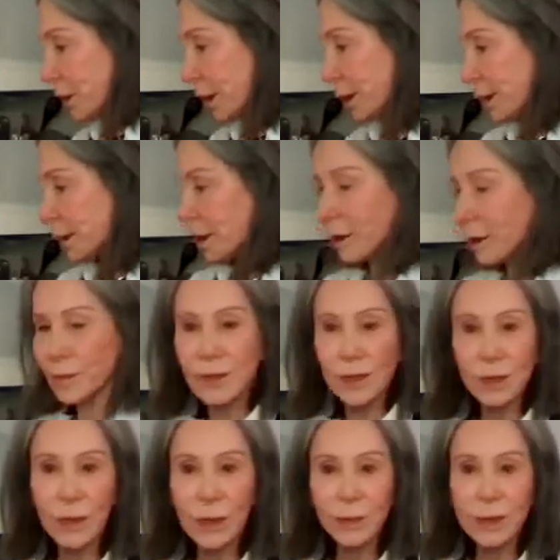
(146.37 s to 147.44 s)
Cutting up the
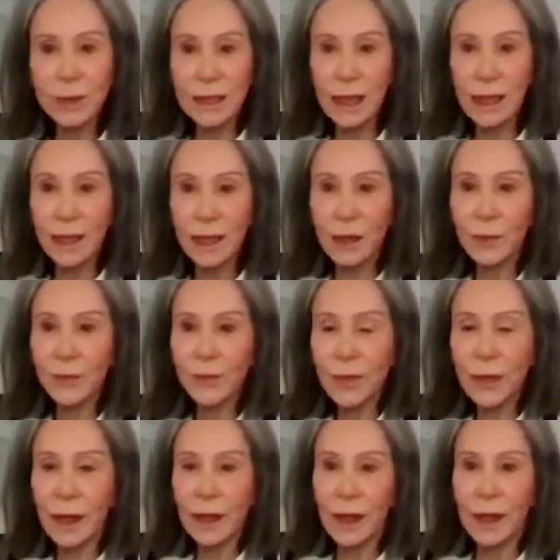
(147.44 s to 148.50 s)
sweet potato